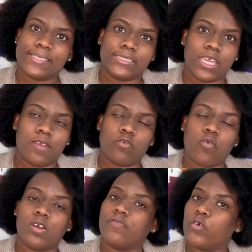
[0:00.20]
saved
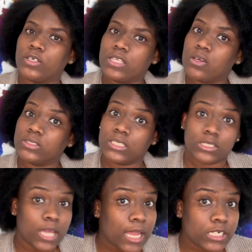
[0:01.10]
over
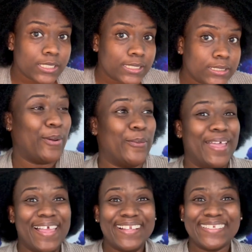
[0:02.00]
$4,000.
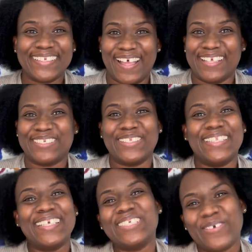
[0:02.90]
Well, sir, so
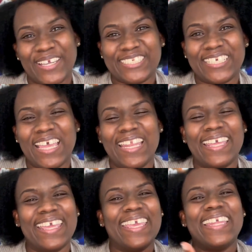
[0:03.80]
this question
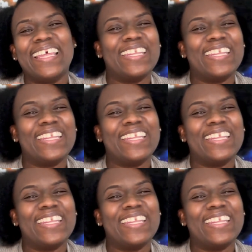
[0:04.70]
in a